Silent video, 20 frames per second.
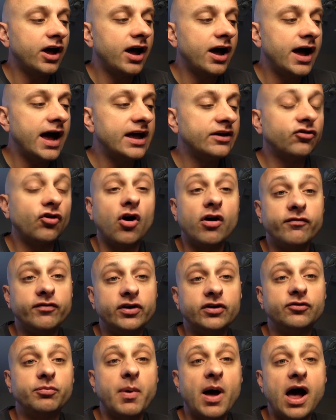as
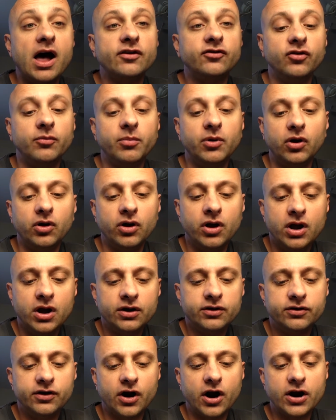often as possible
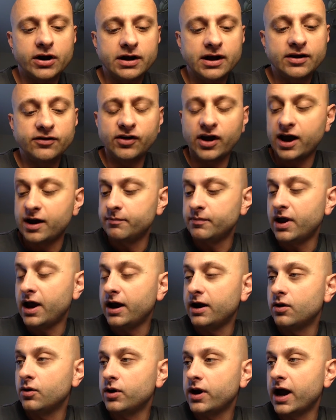during exam
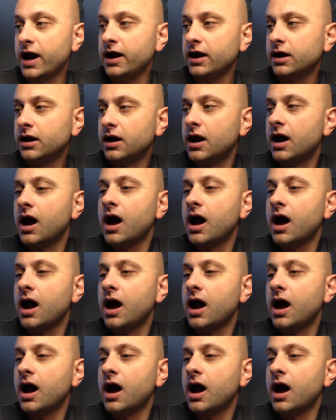day, okay?